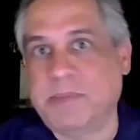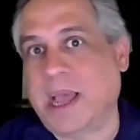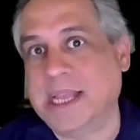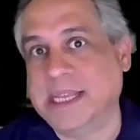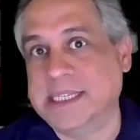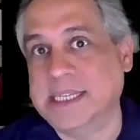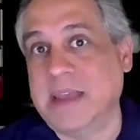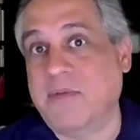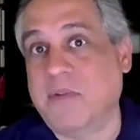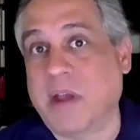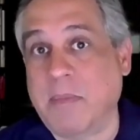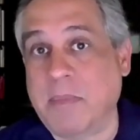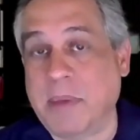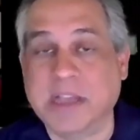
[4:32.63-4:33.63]
by sea
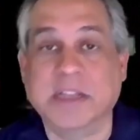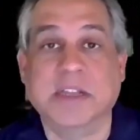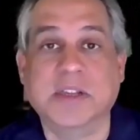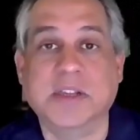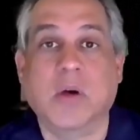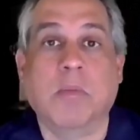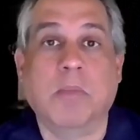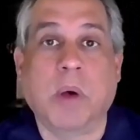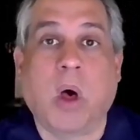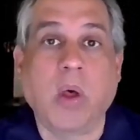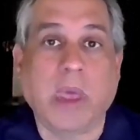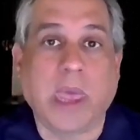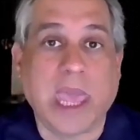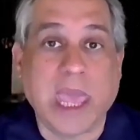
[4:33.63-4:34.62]
freight because it's so
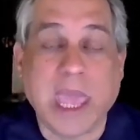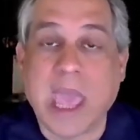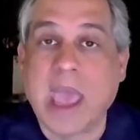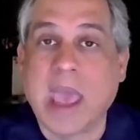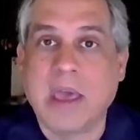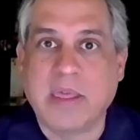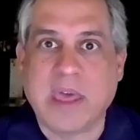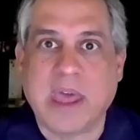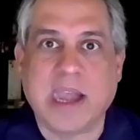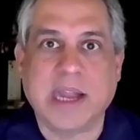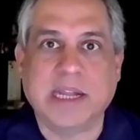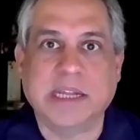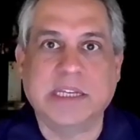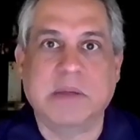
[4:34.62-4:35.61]
bulky than it
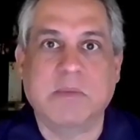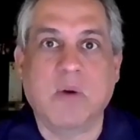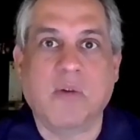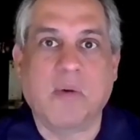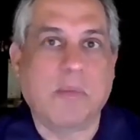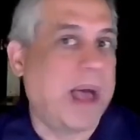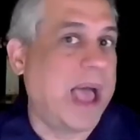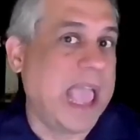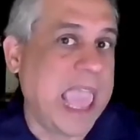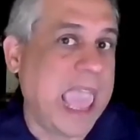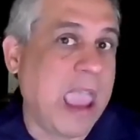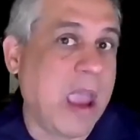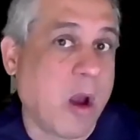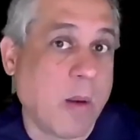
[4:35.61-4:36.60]
is to move it by
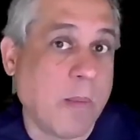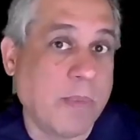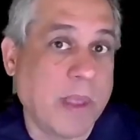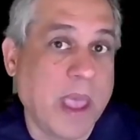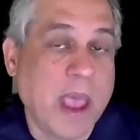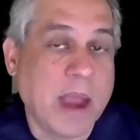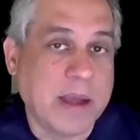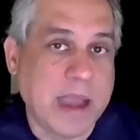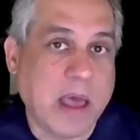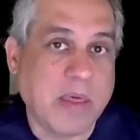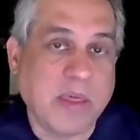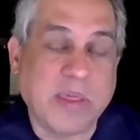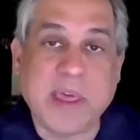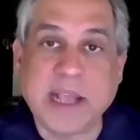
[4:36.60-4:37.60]
air. Now,
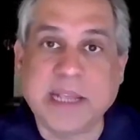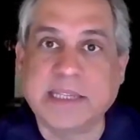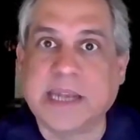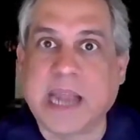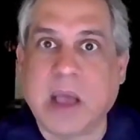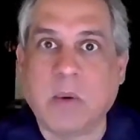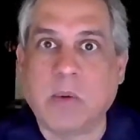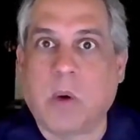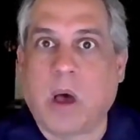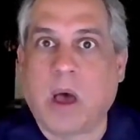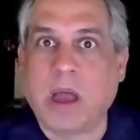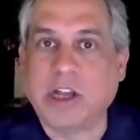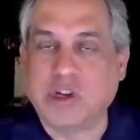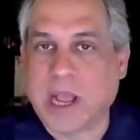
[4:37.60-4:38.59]
the things that I would
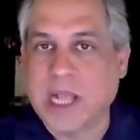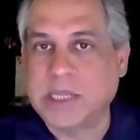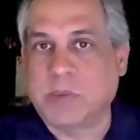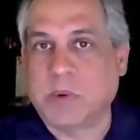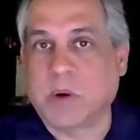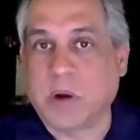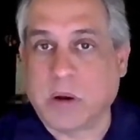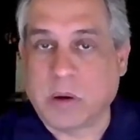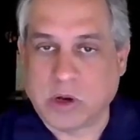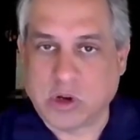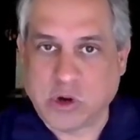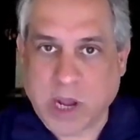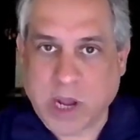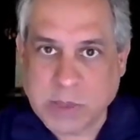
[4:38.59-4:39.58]
want, transport
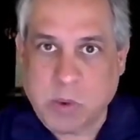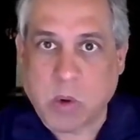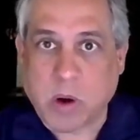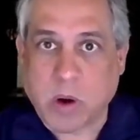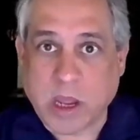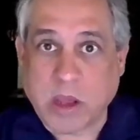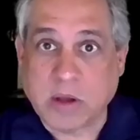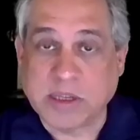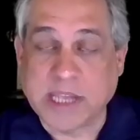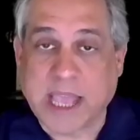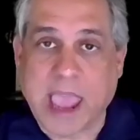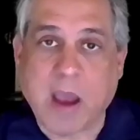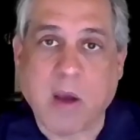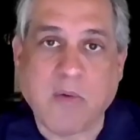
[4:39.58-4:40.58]
it
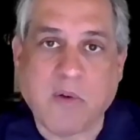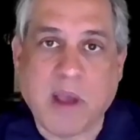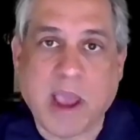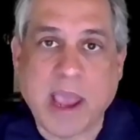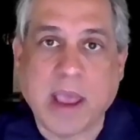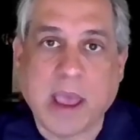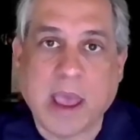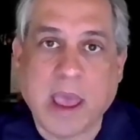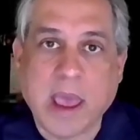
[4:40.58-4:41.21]
using air freight.